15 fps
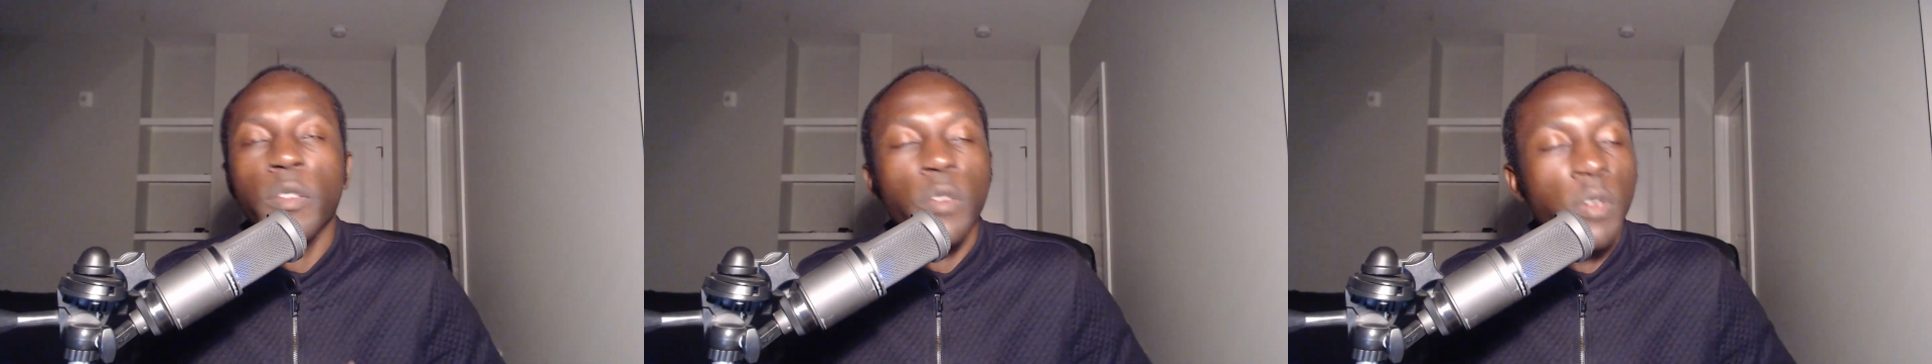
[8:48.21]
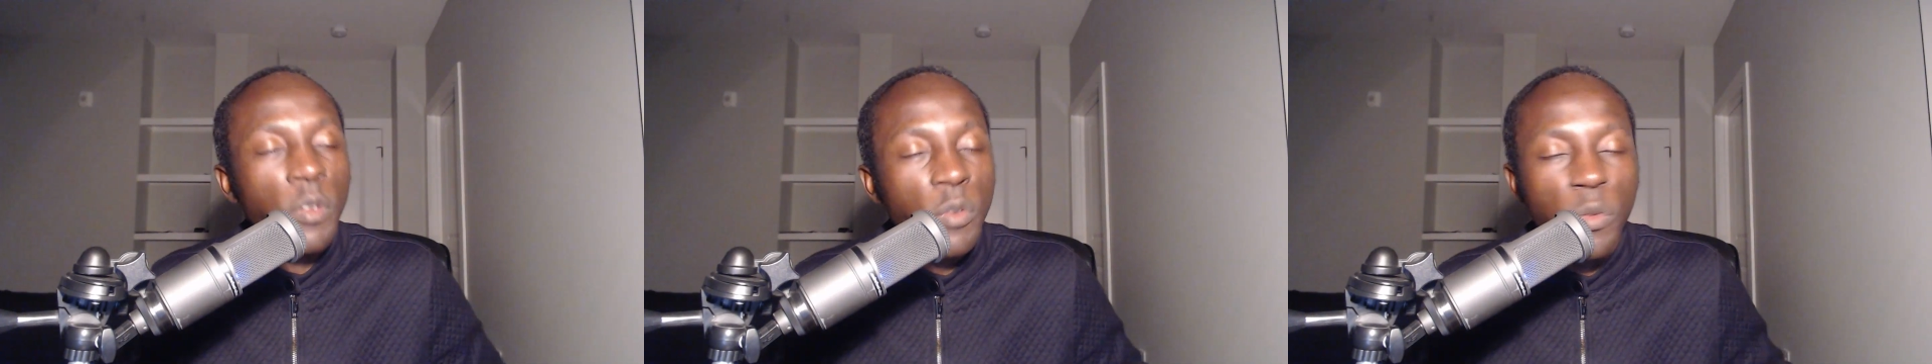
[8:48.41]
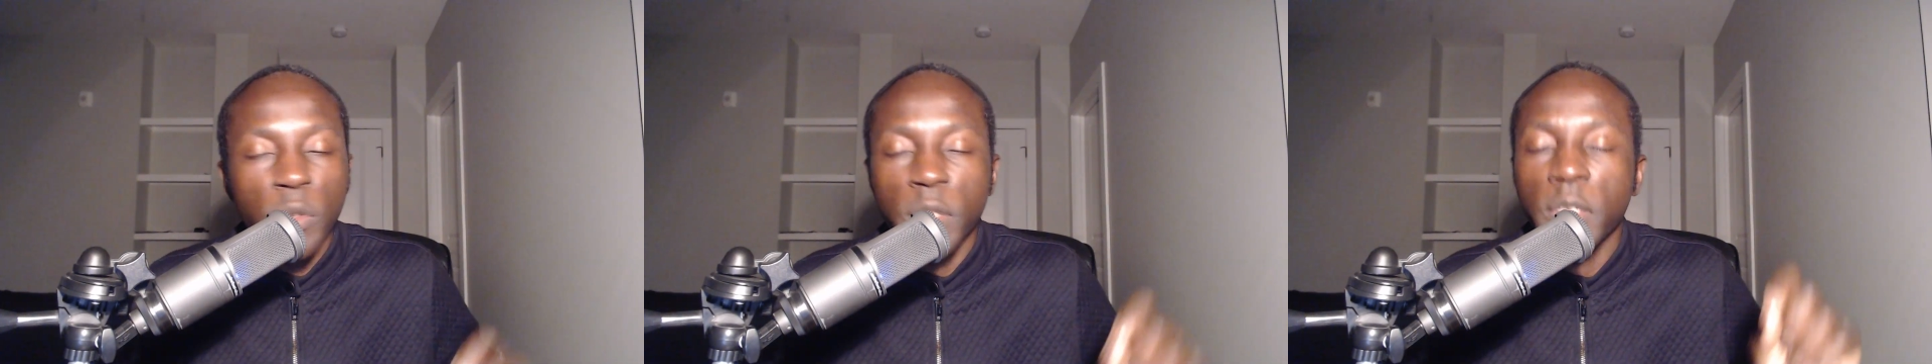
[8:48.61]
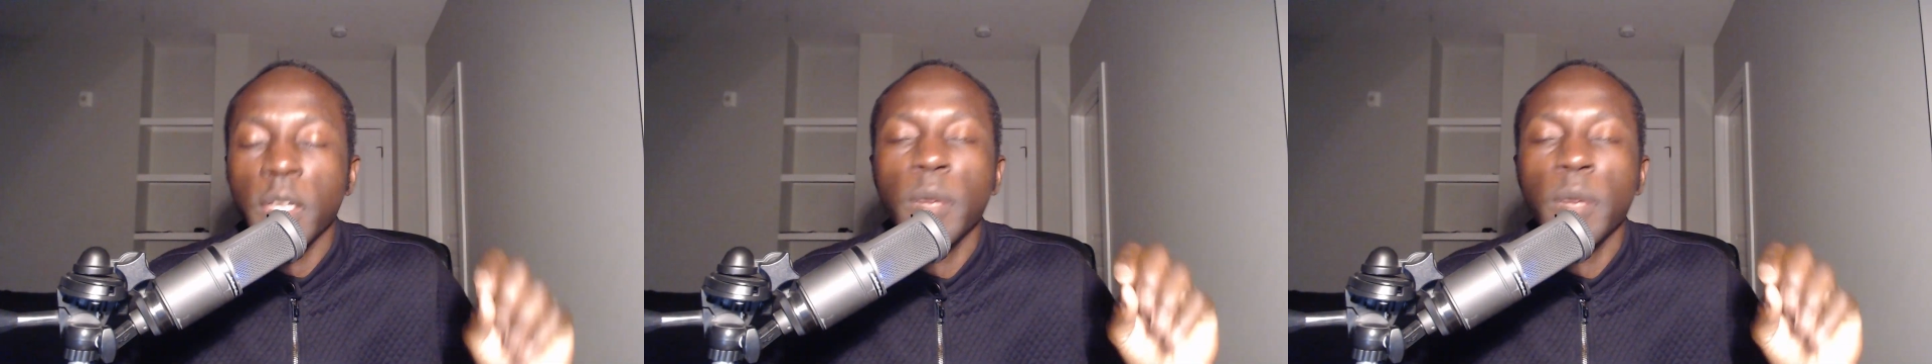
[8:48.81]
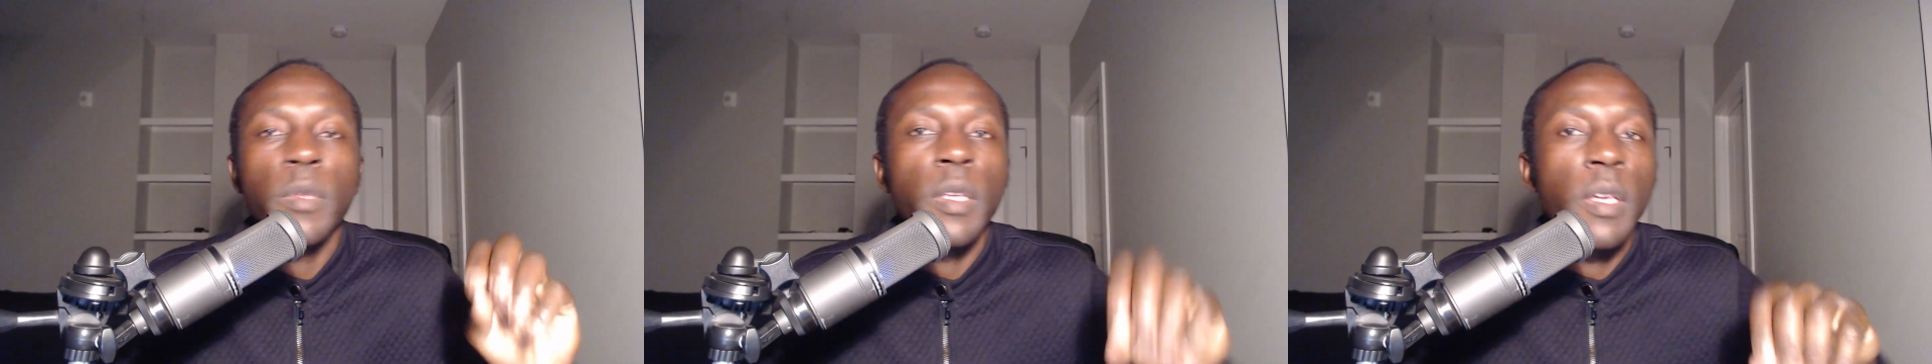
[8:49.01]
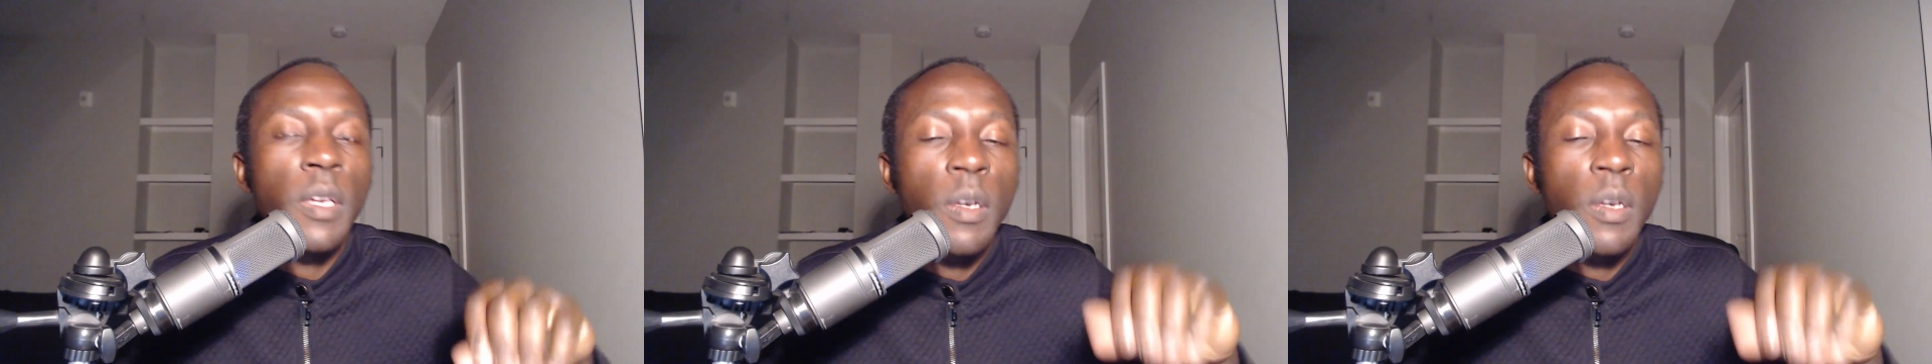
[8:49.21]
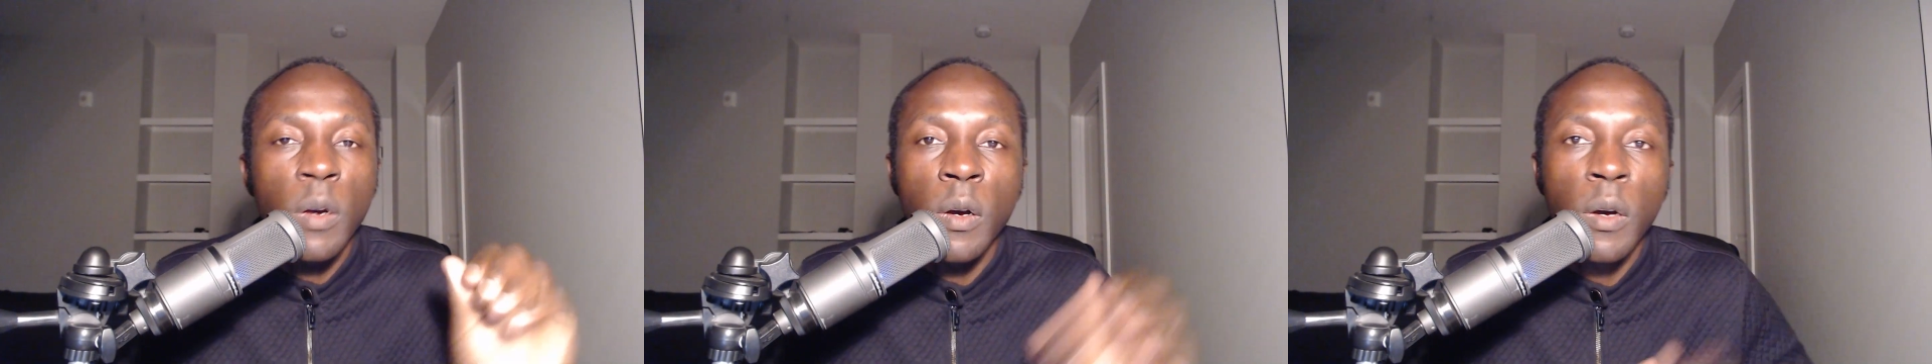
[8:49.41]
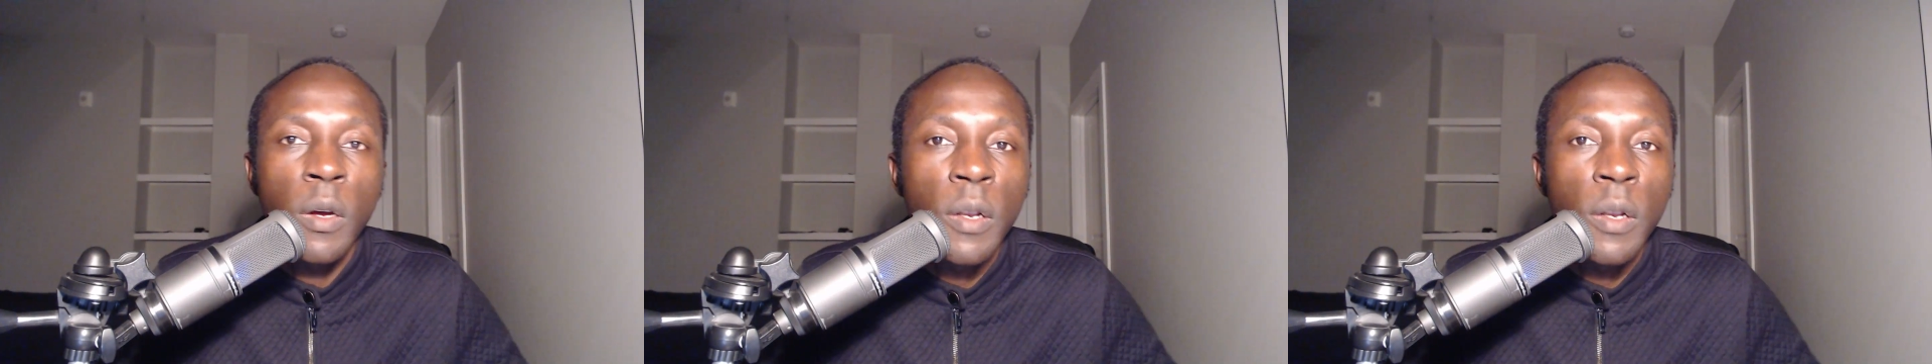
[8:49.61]
You can do the same thing
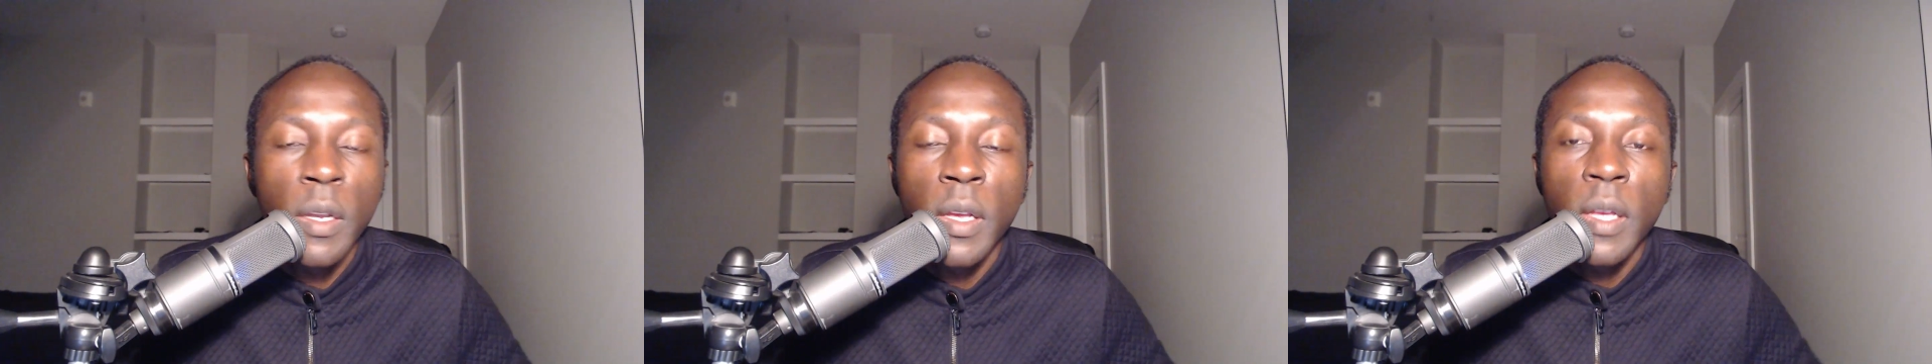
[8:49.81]
on